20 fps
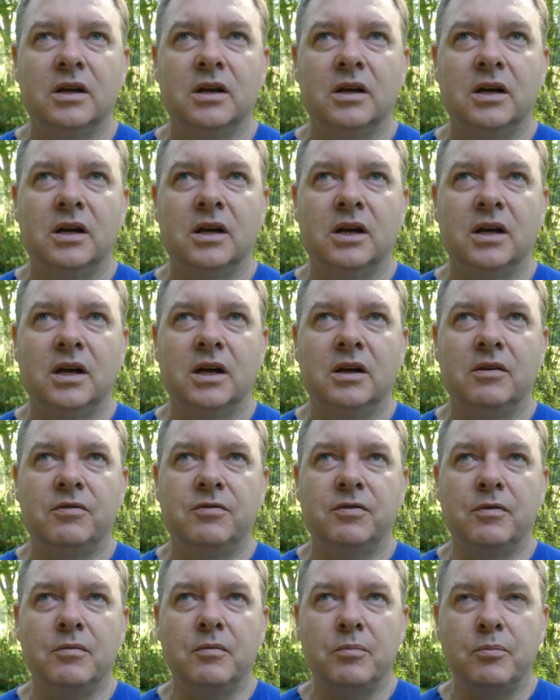
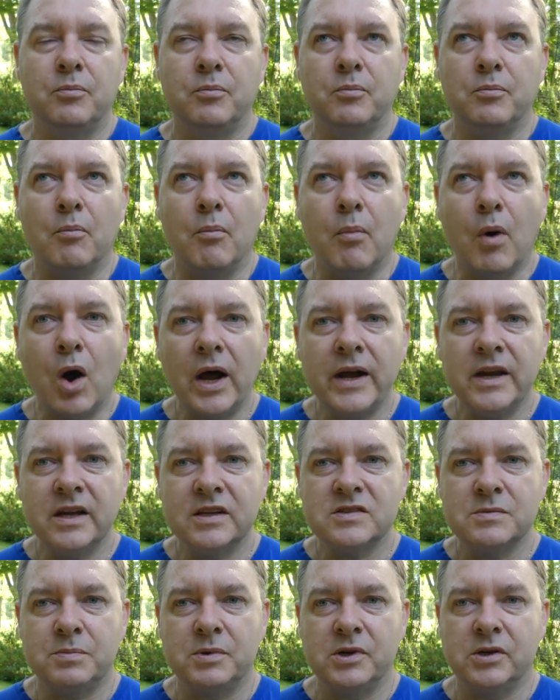from my
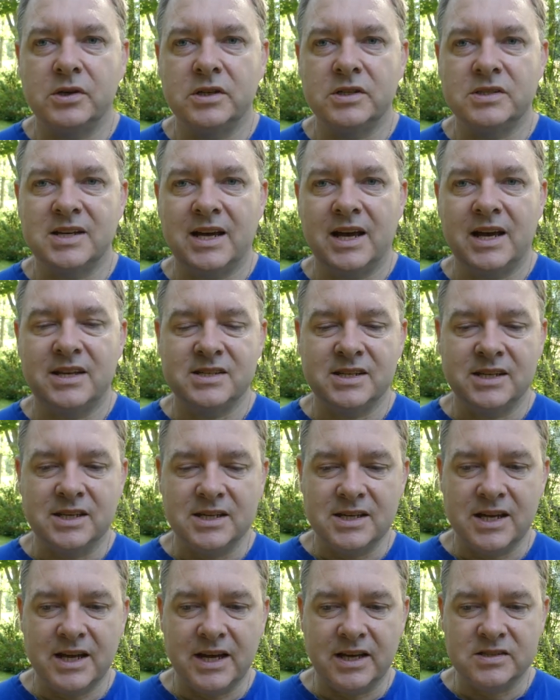experience as a
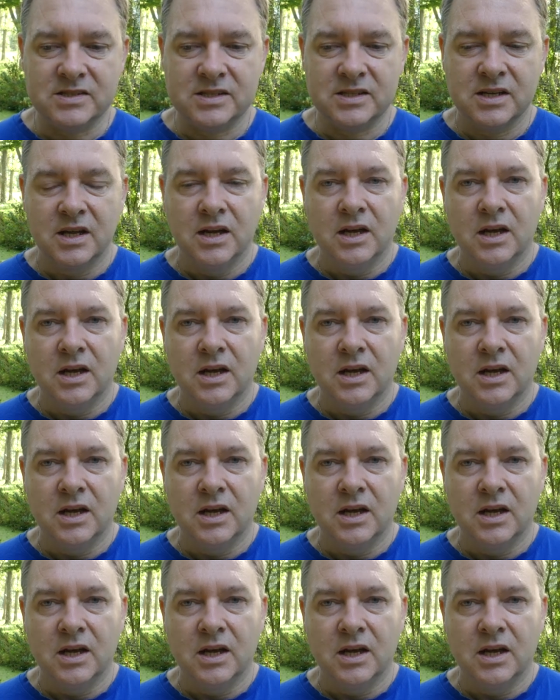yes.